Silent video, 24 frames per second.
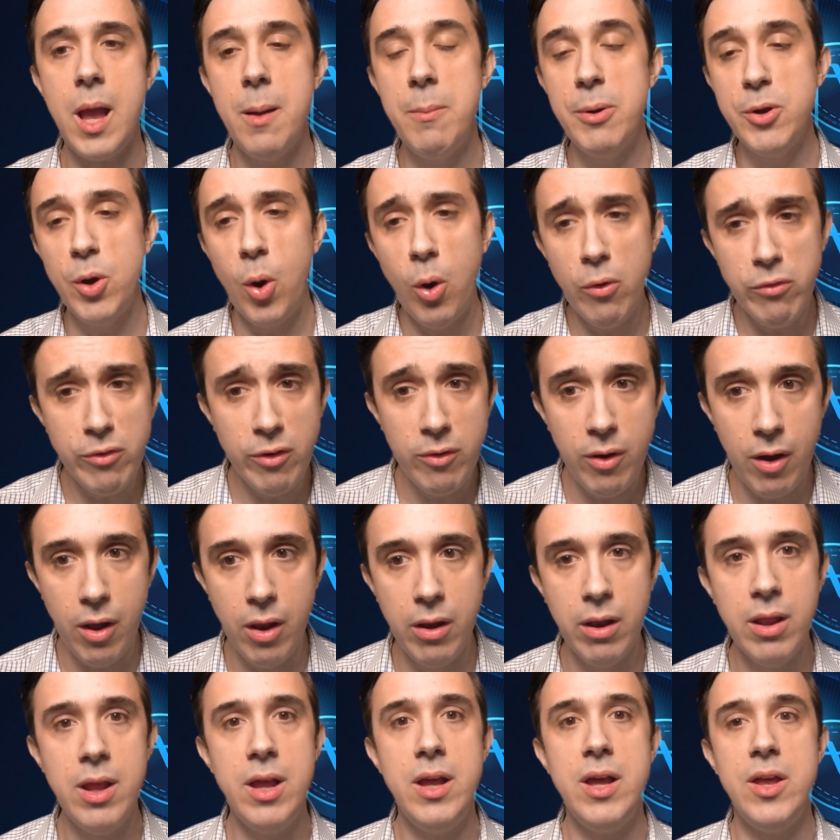But
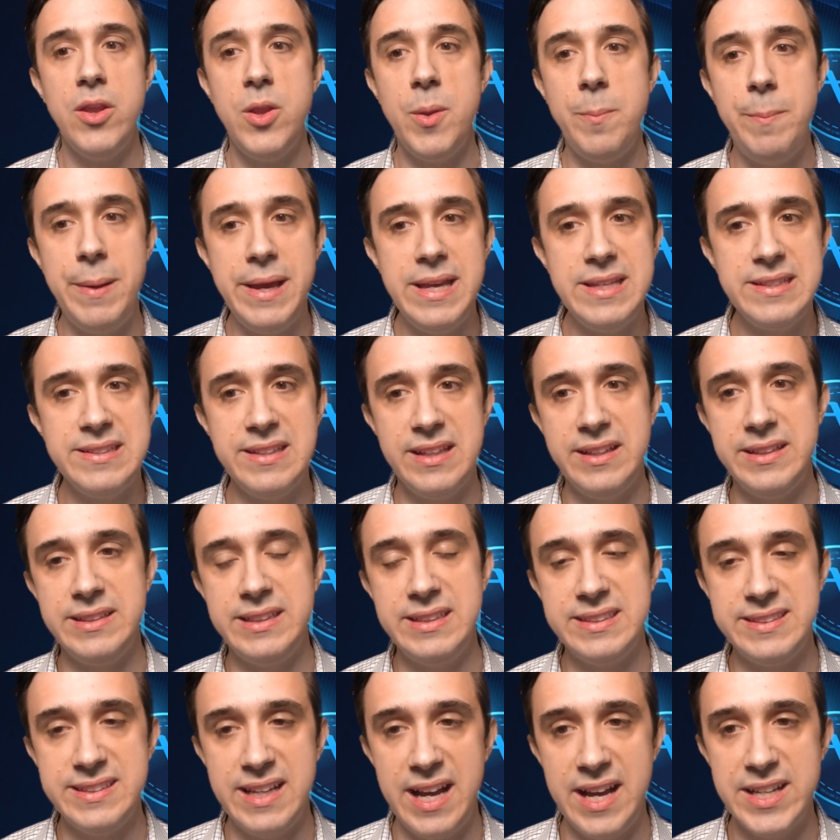overall, the
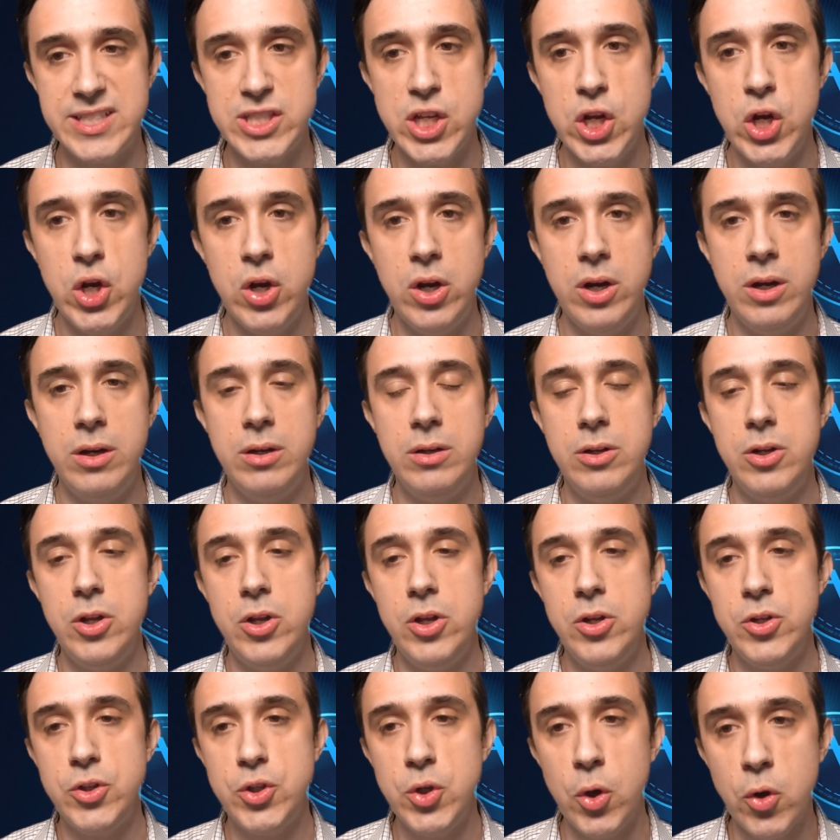baseline is that
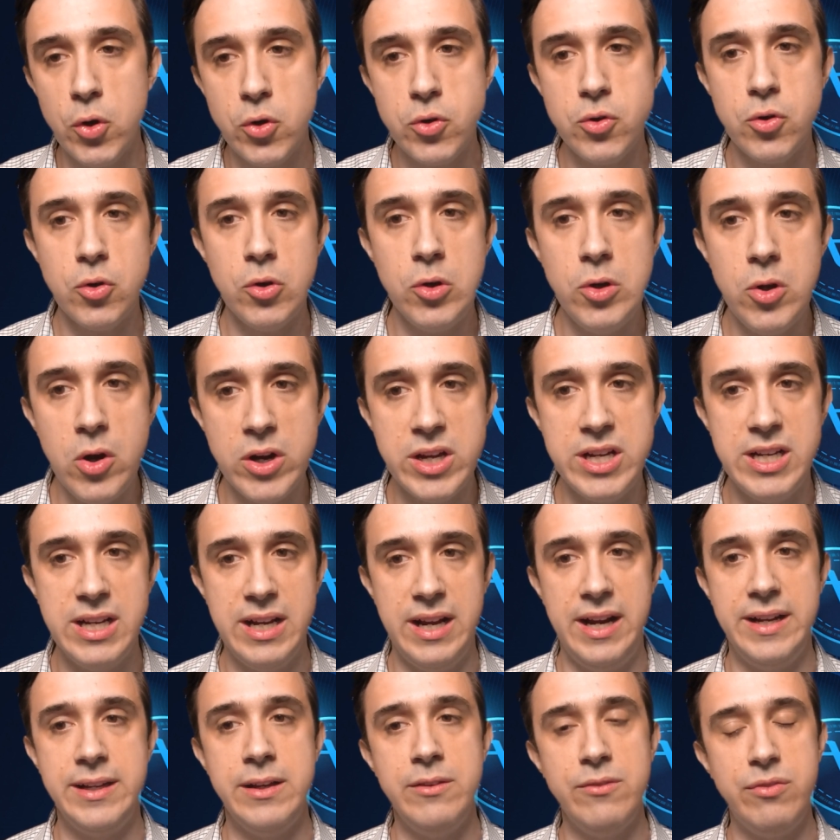don't look
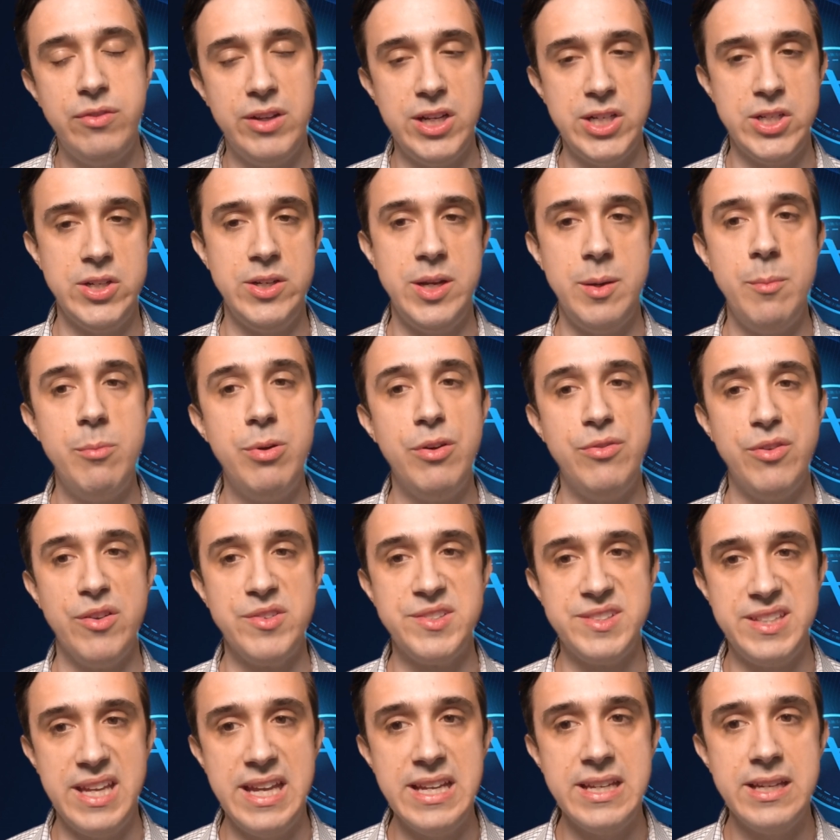at inflation and proof of
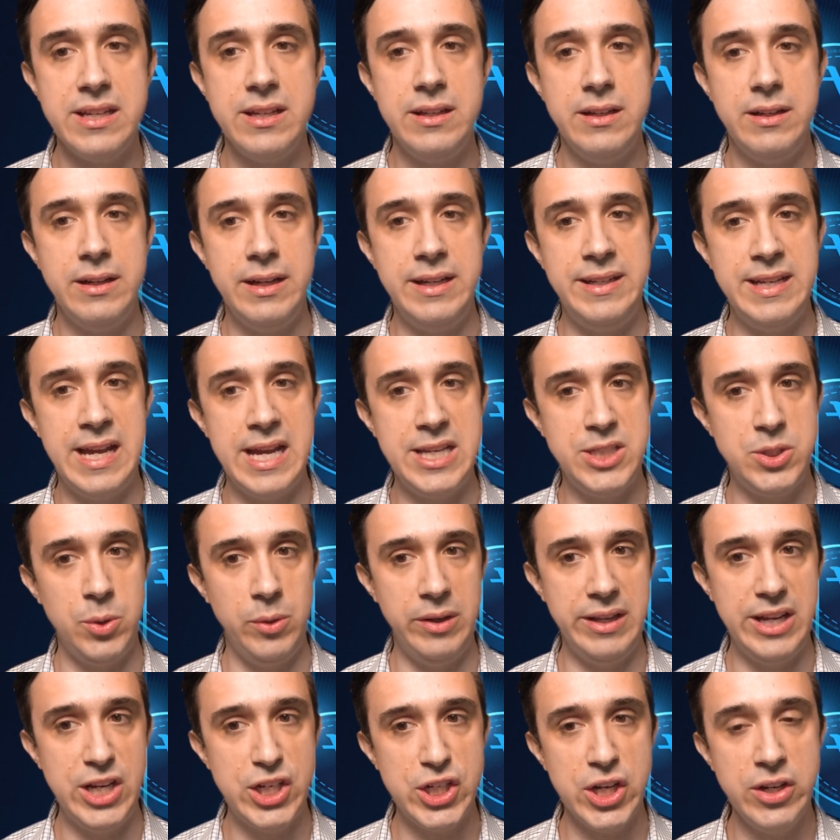stake in
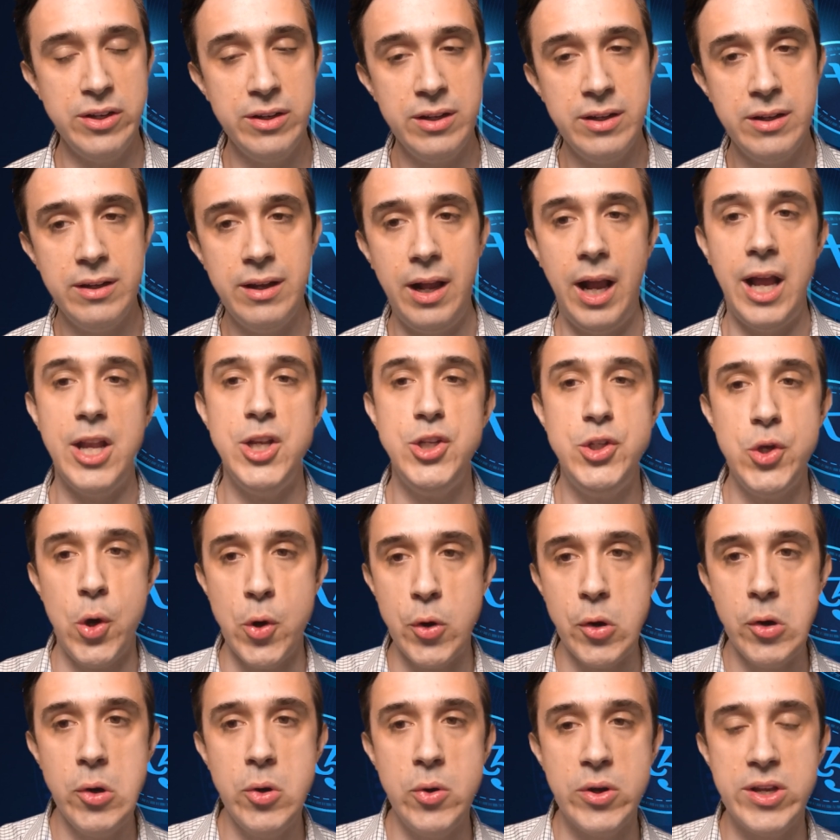isolation, and
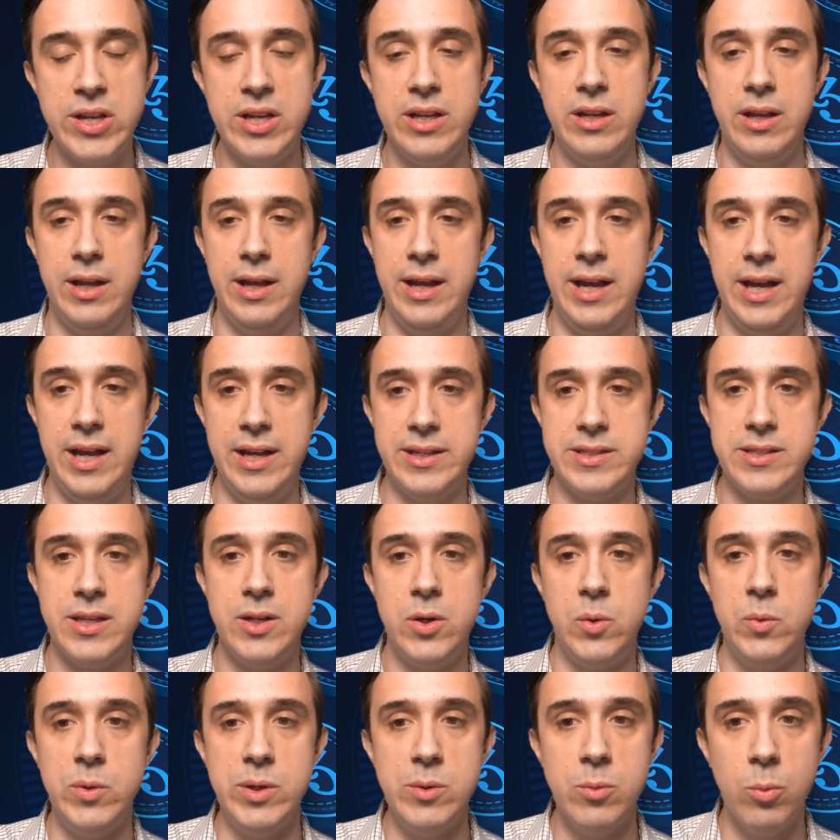don't look at
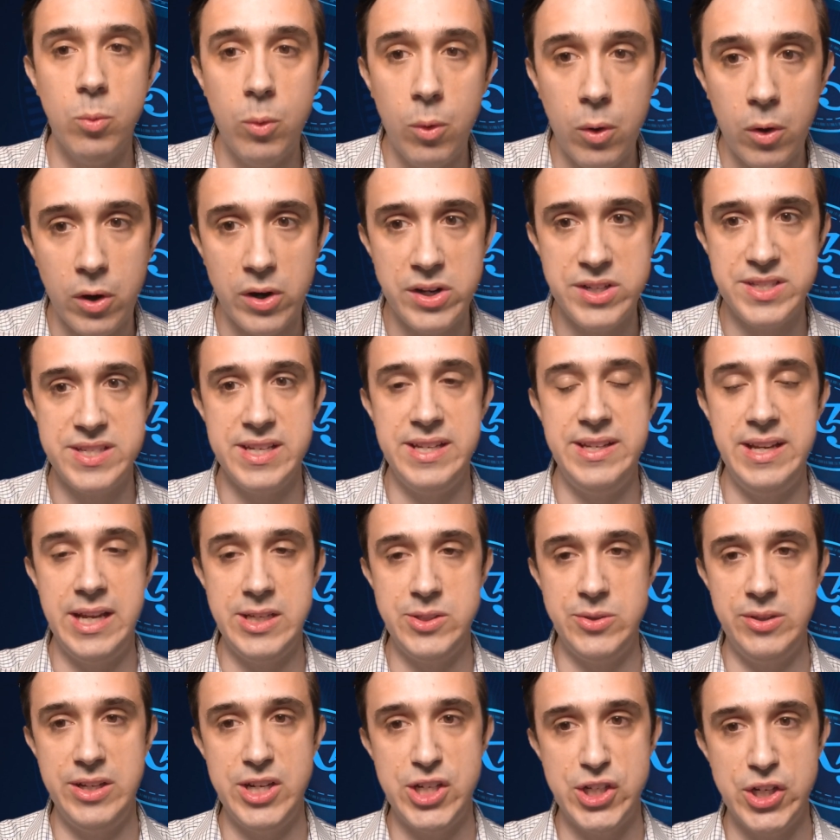rewards in
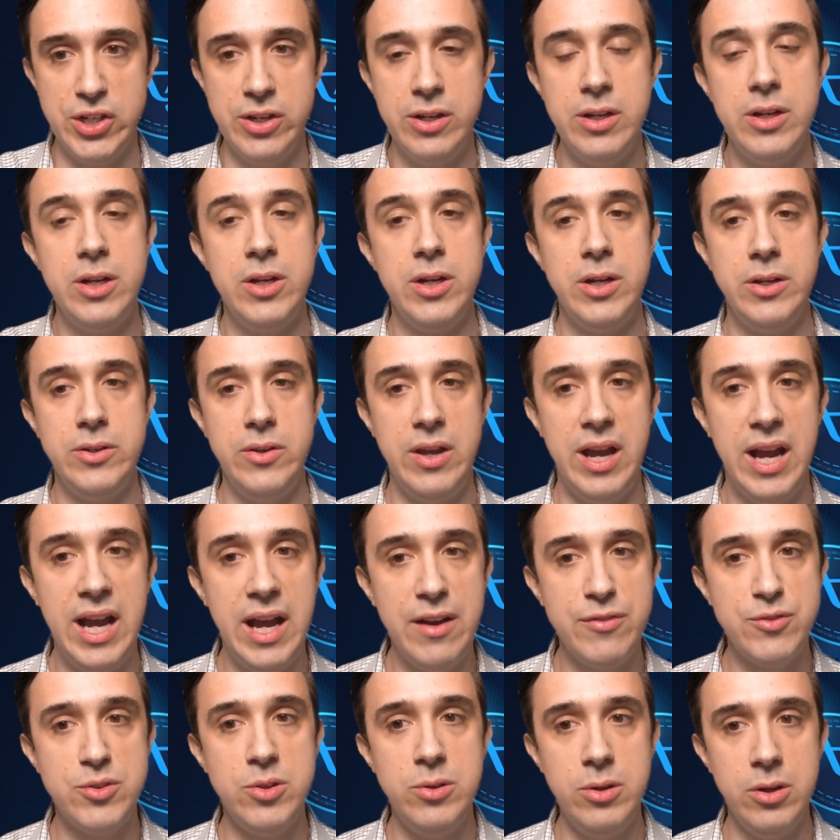isolation. You
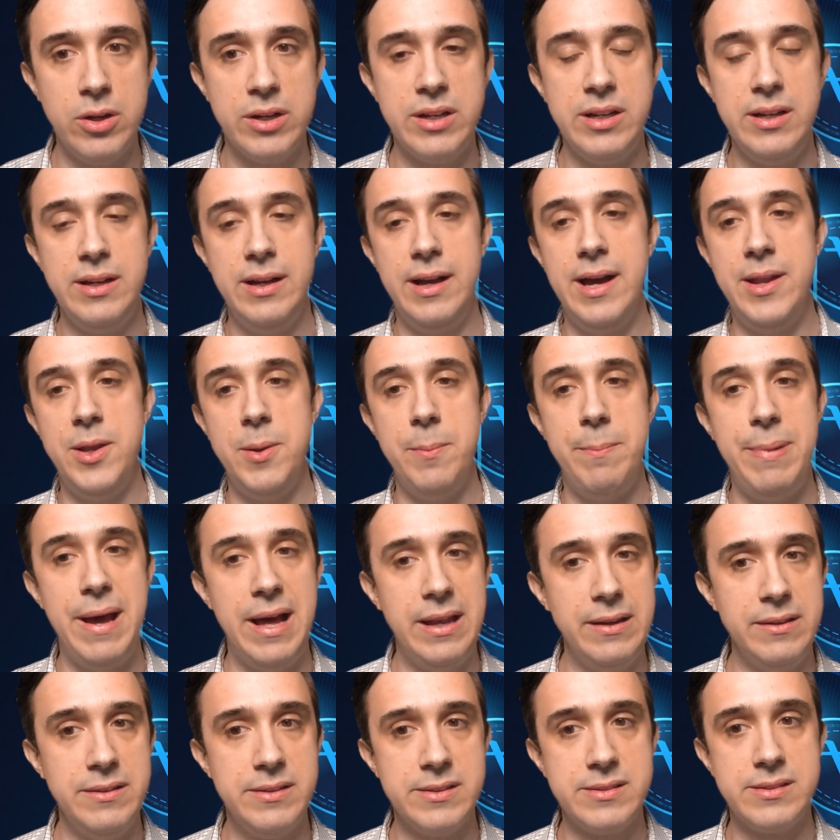have to look at the
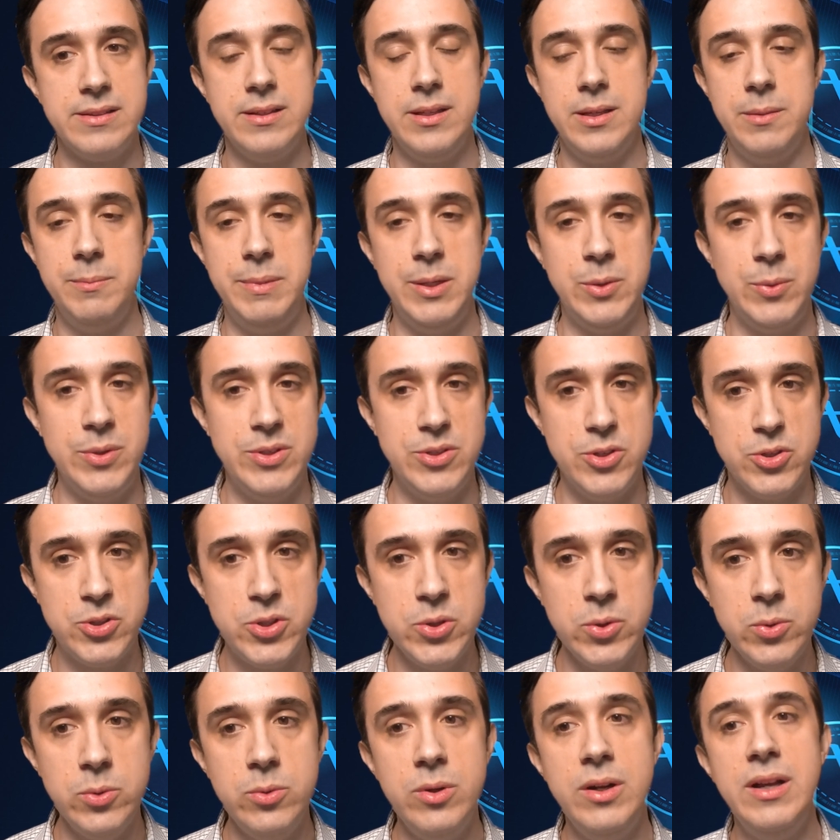balance between the
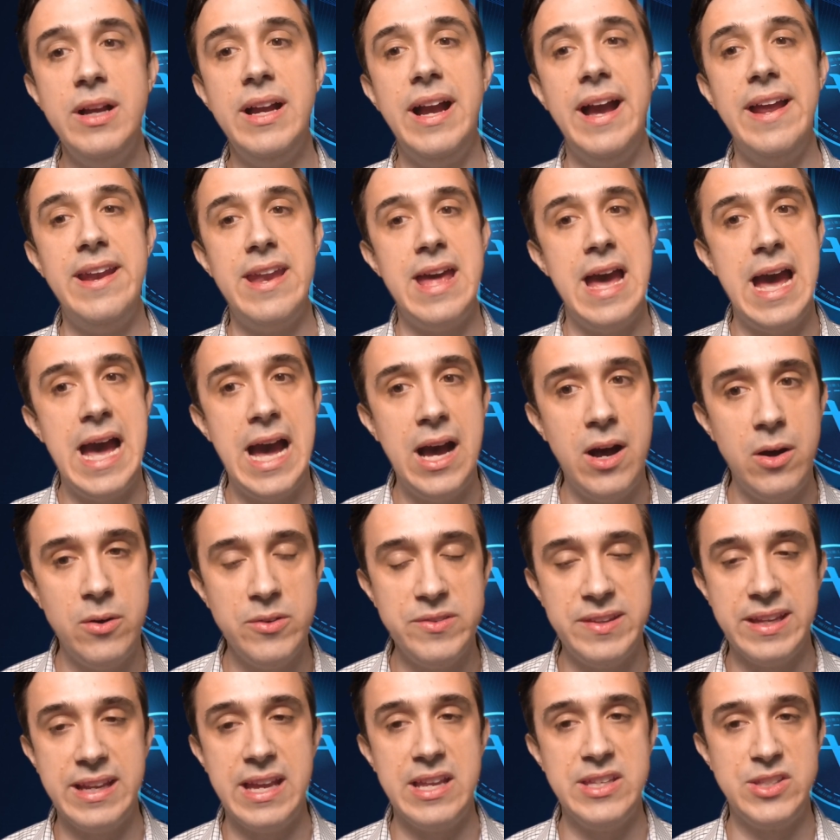two and
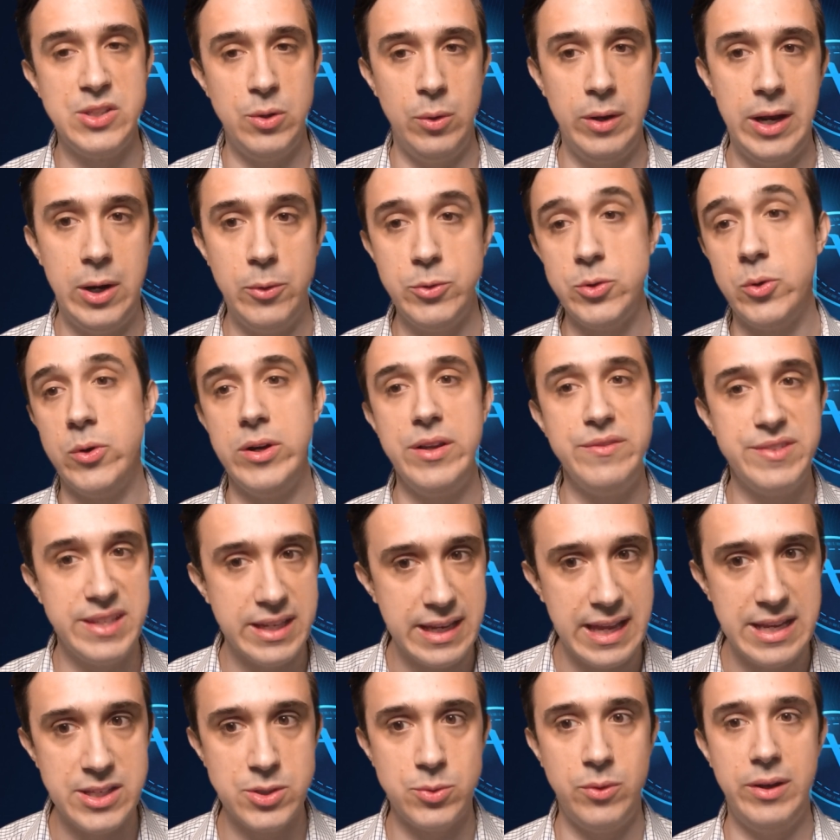how they cancel out, or if they
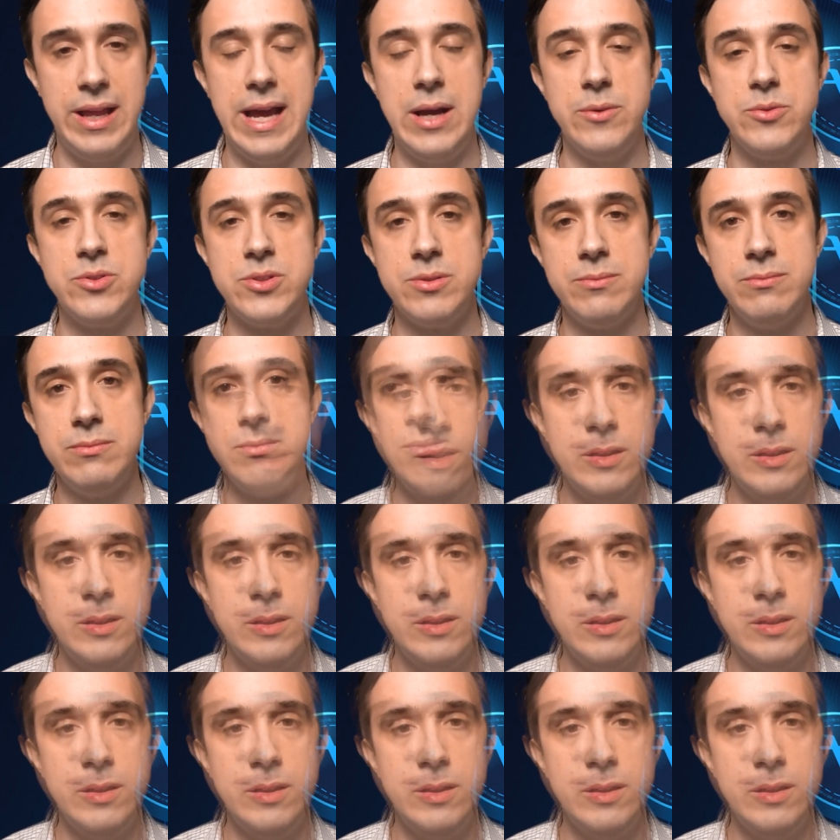cancel out.